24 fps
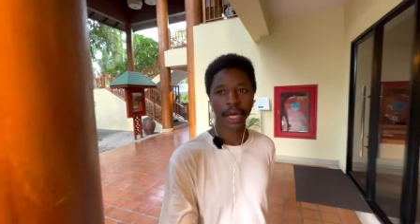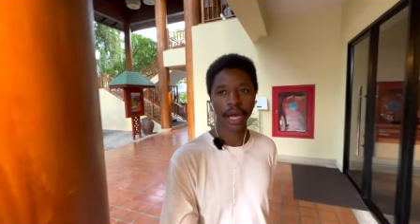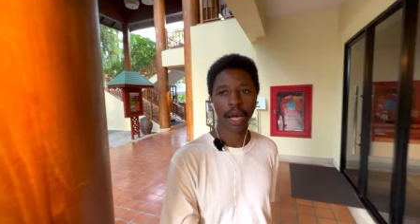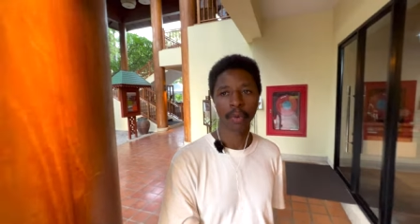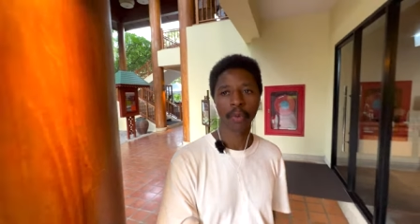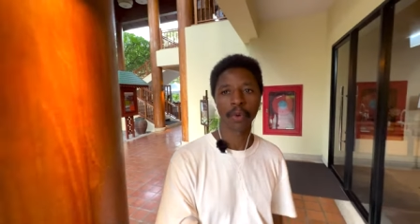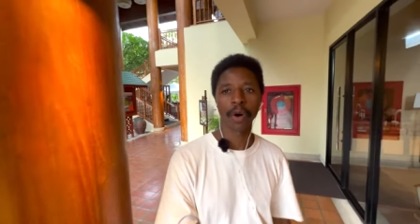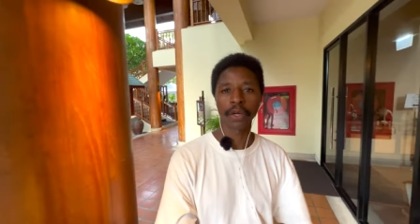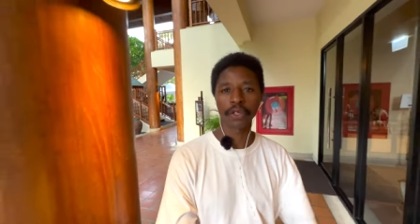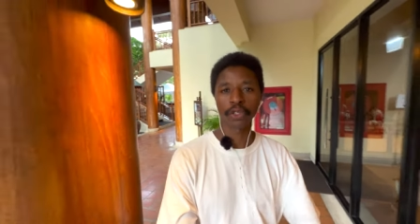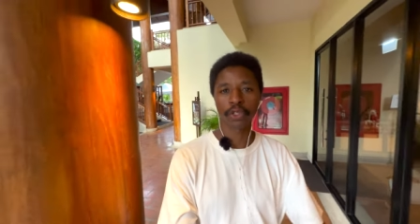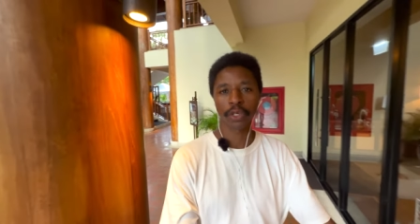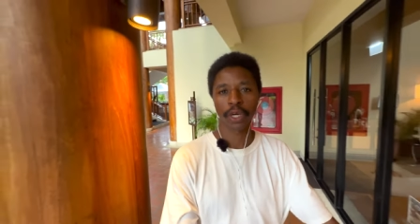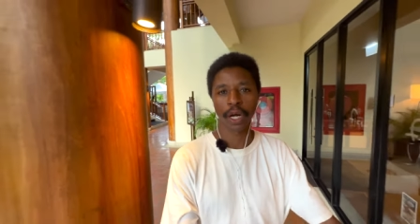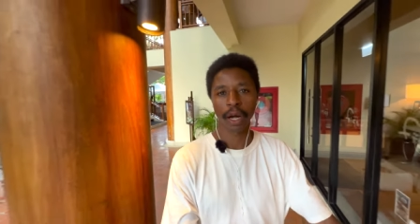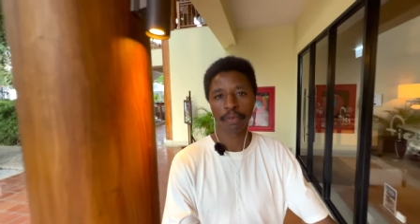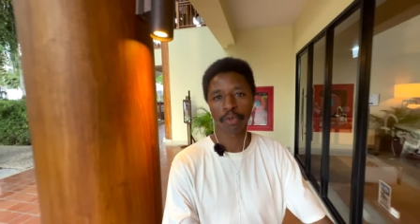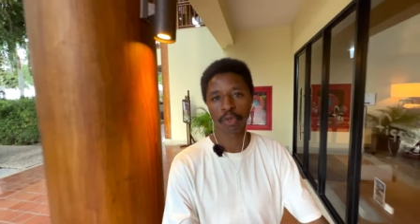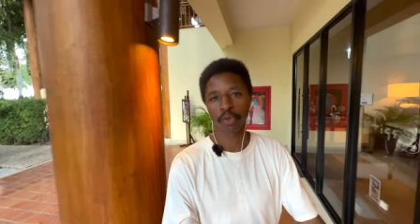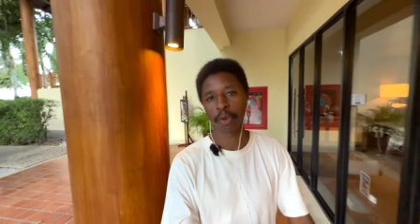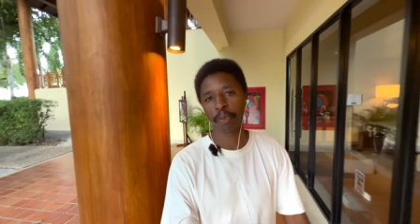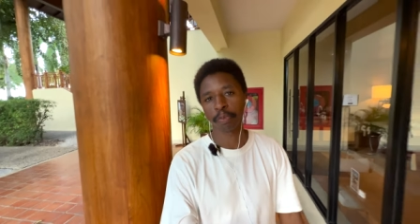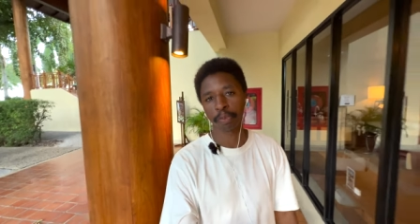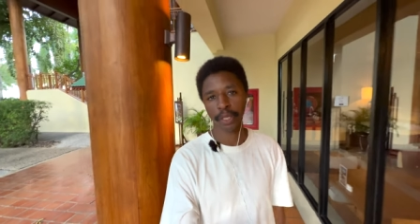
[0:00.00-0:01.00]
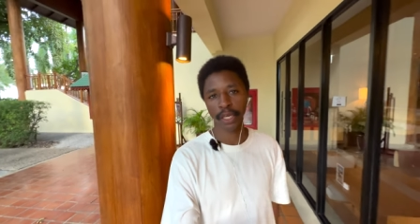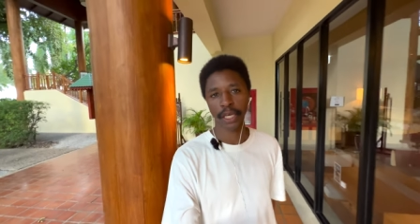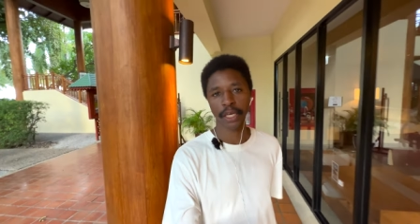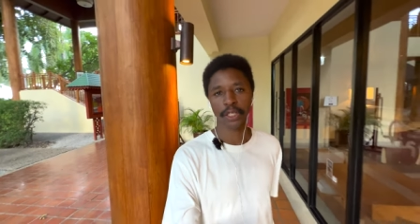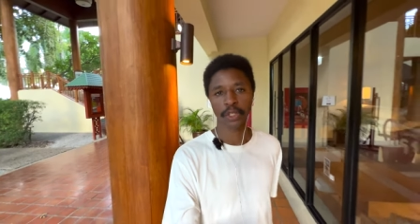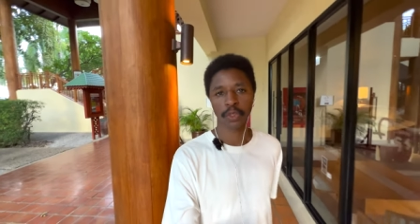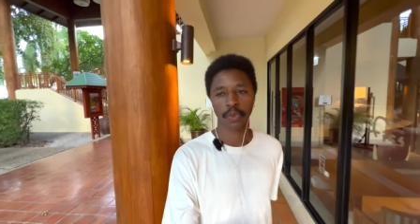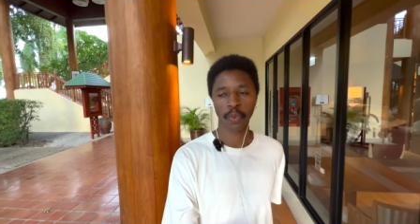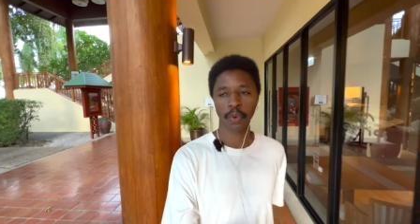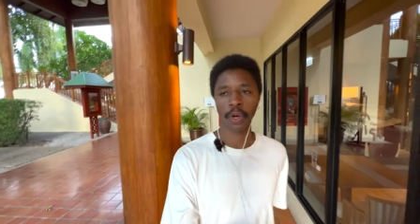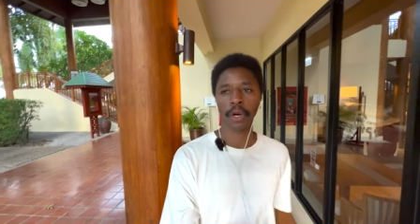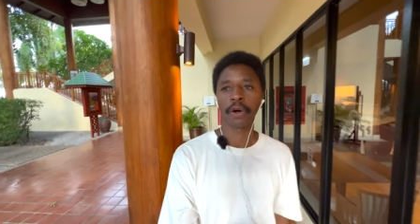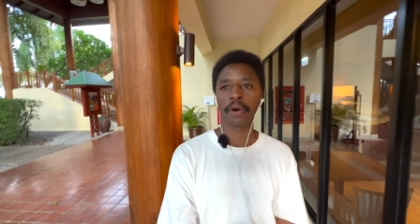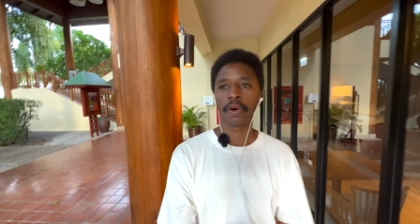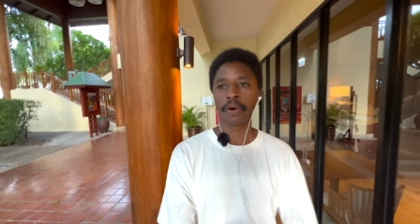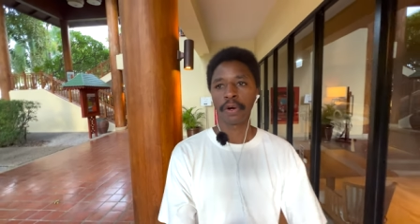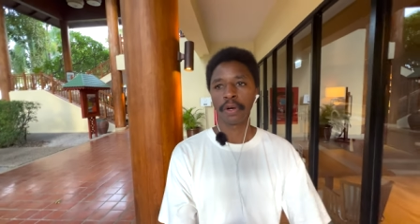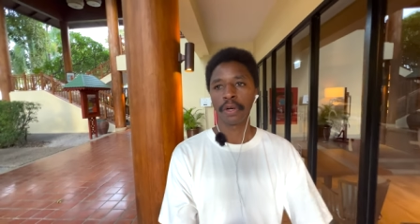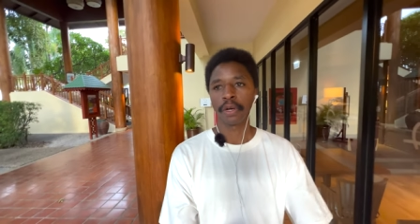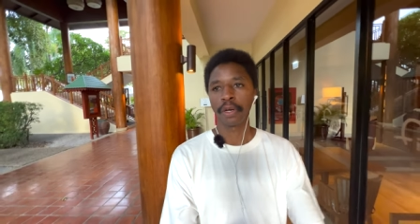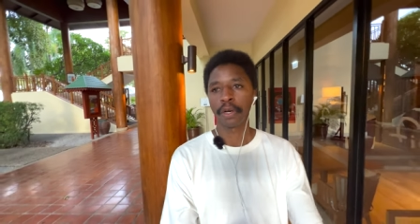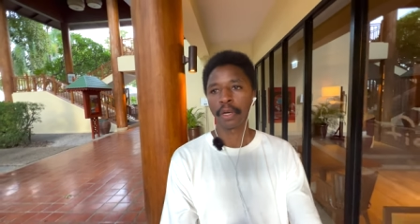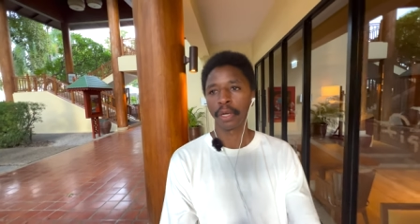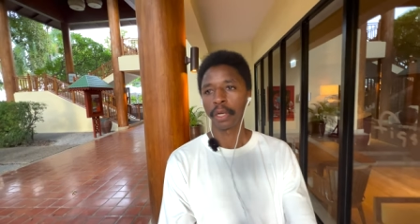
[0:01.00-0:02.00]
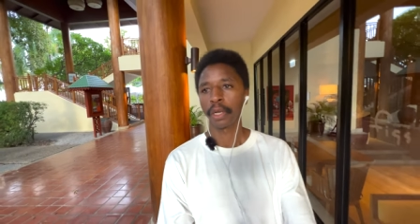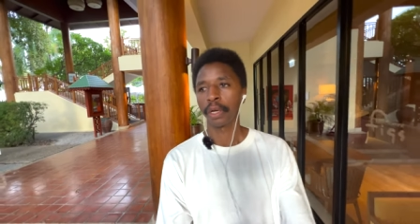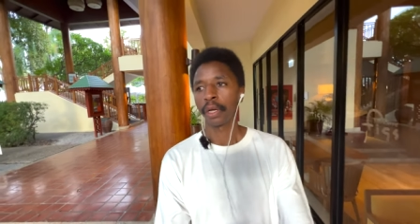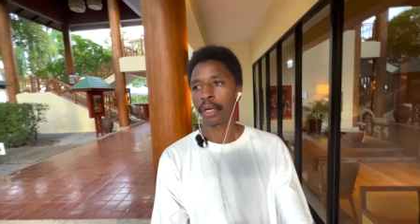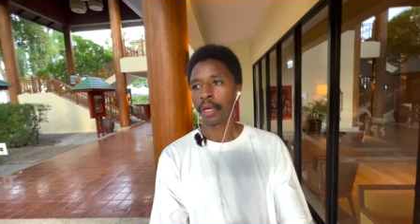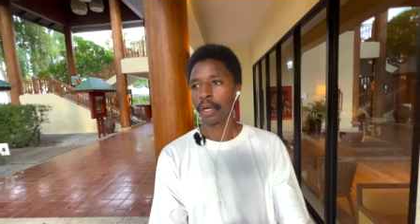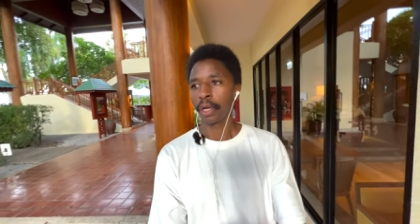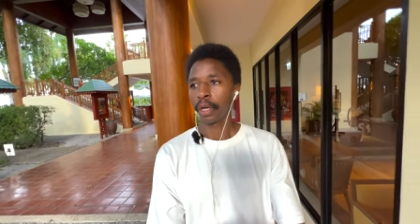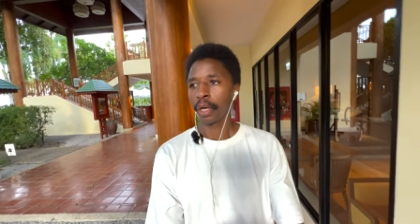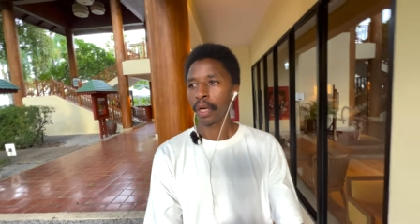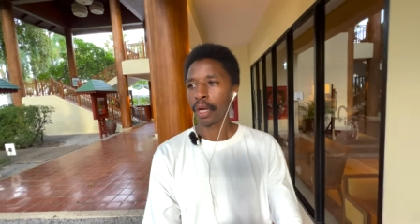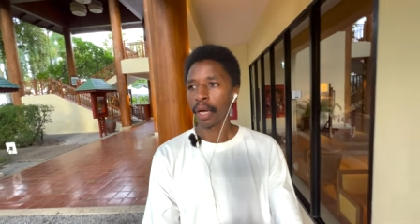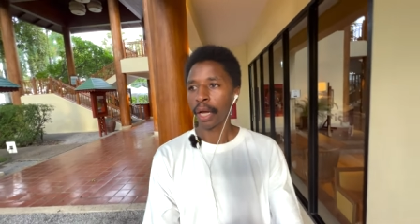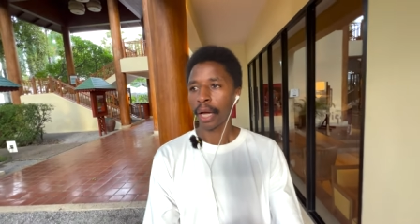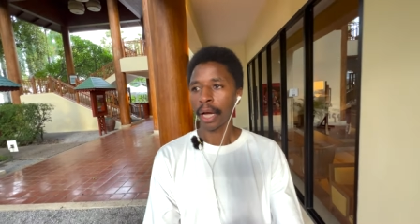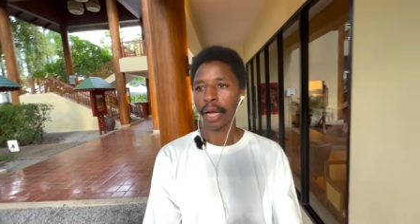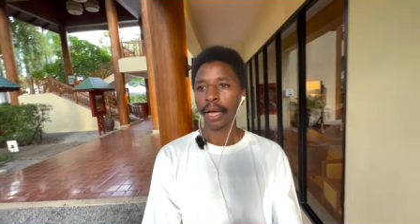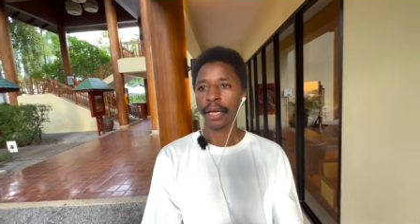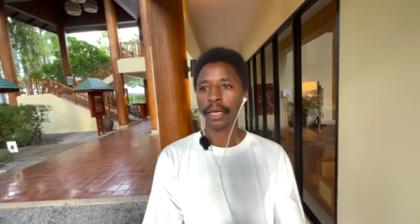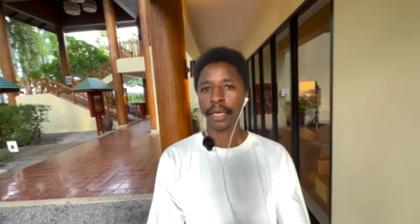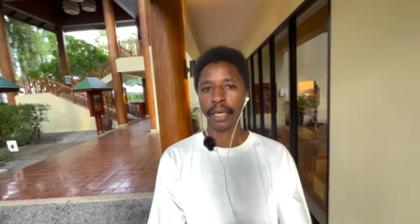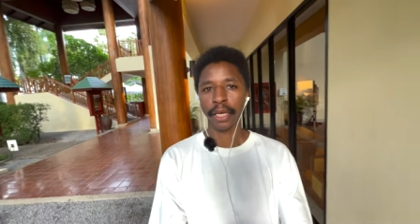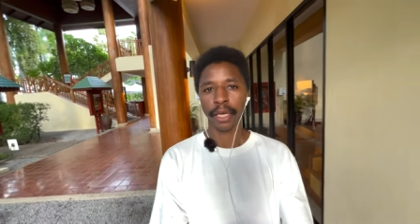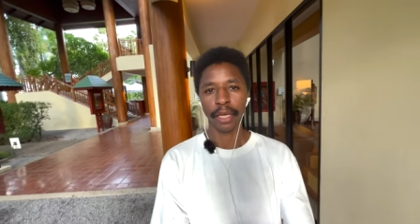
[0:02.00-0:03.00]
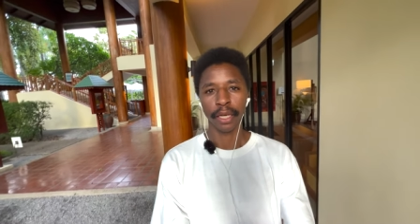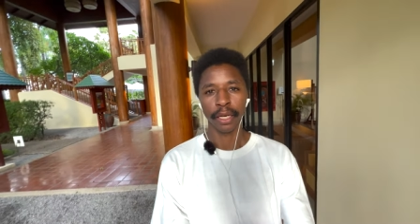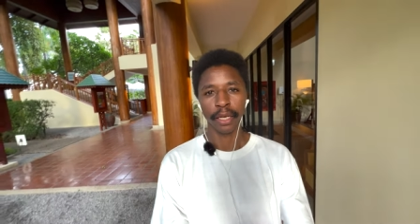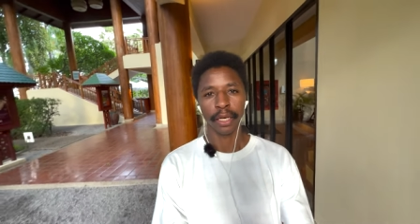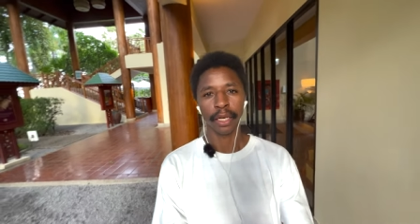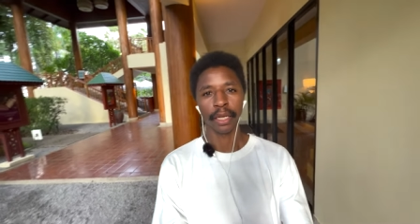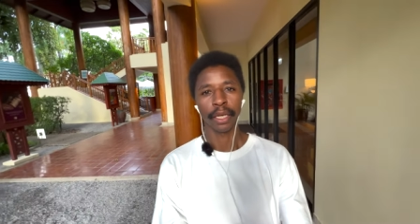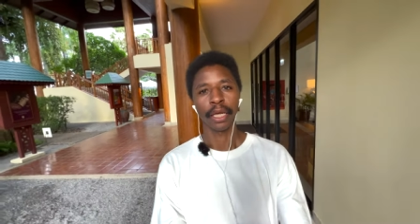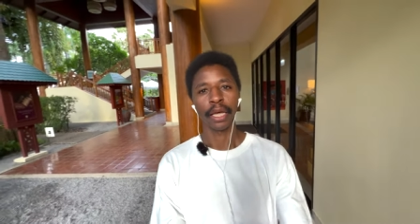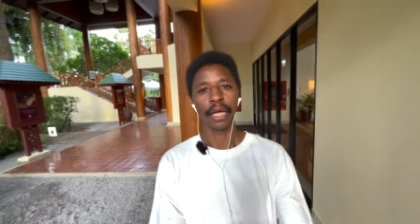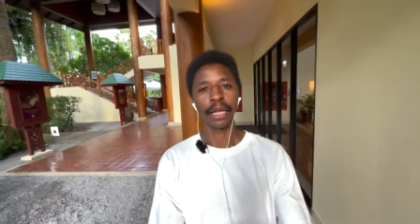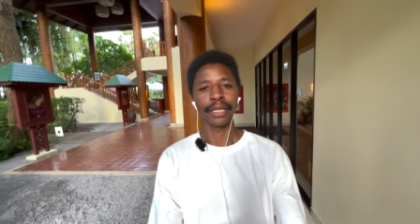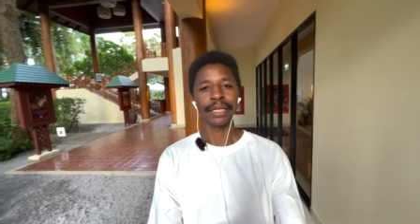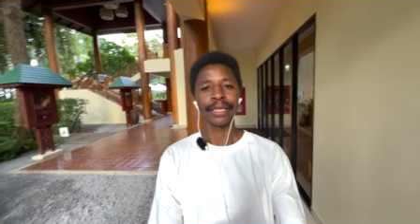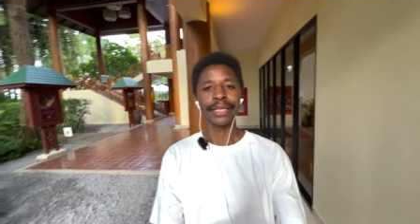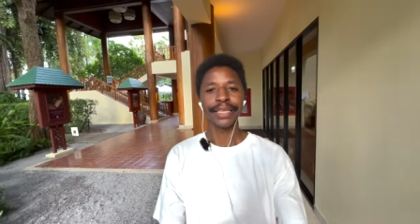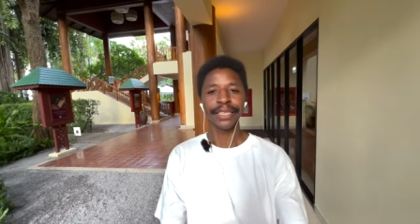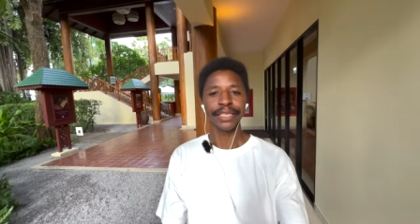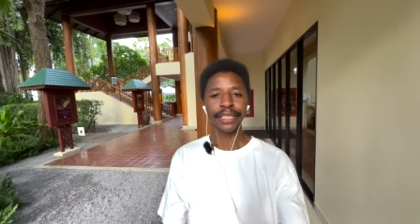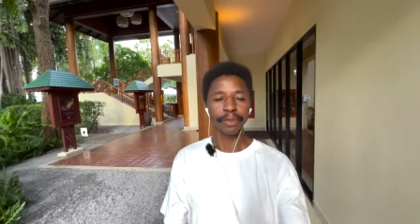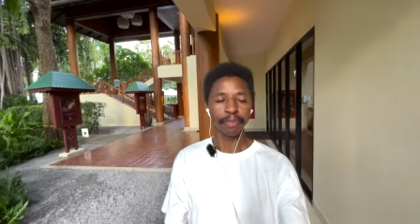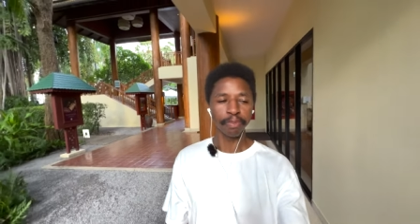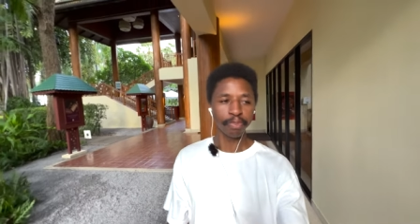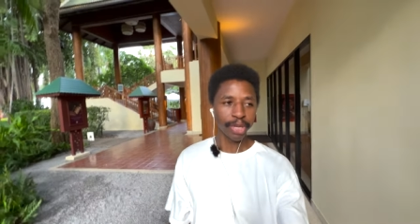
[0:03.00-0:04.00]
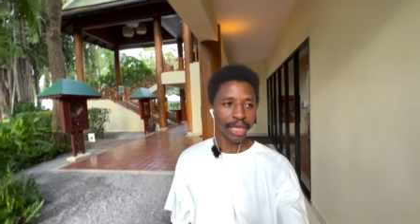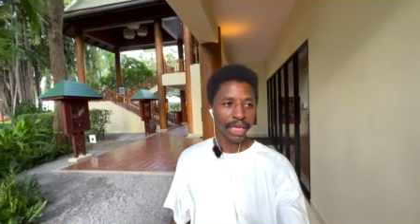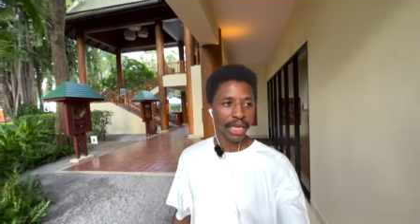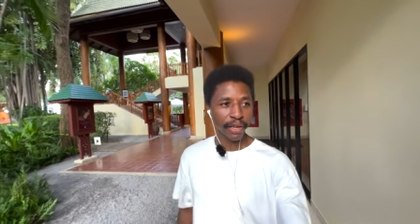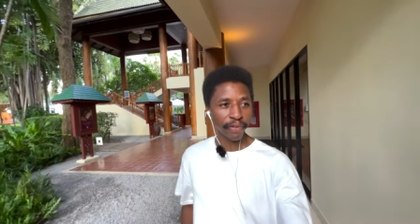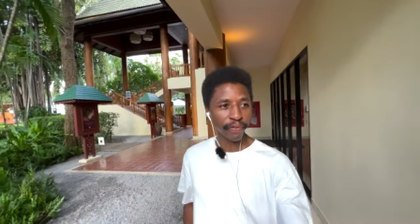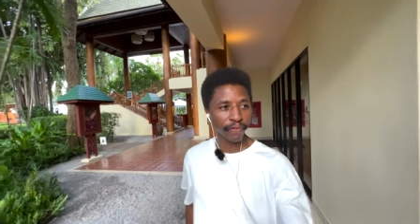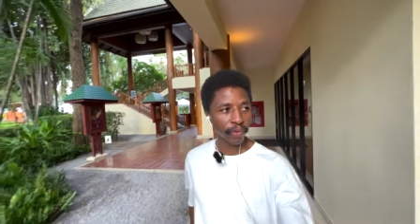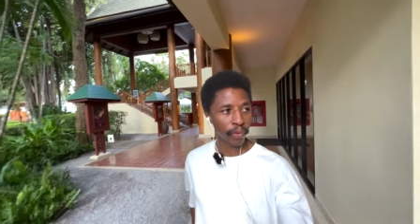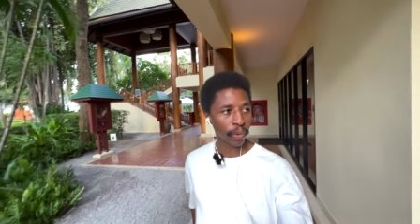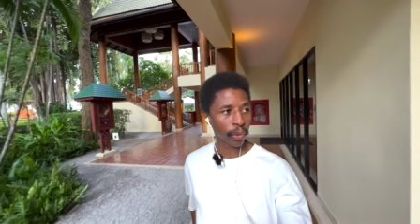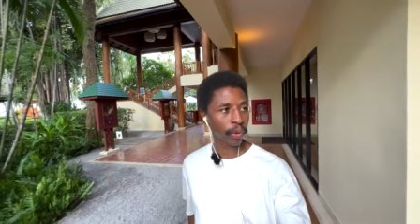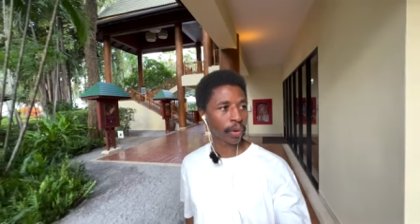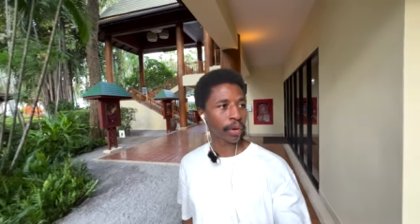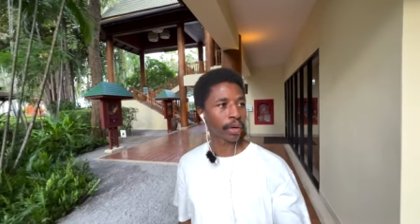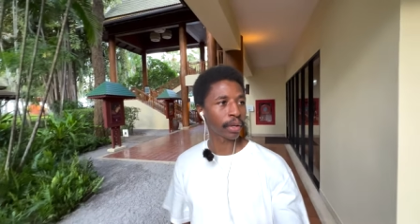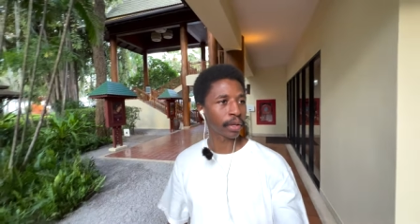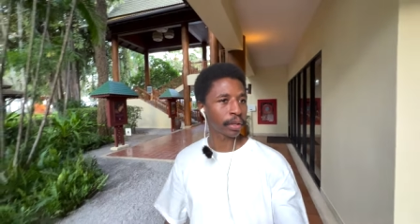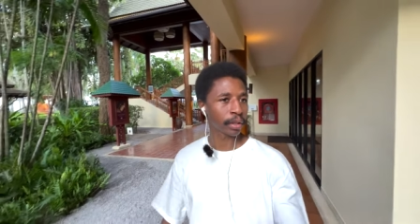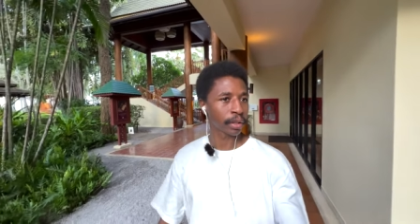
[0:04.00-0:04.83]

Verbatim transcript: I want to come to a place where I can at least be for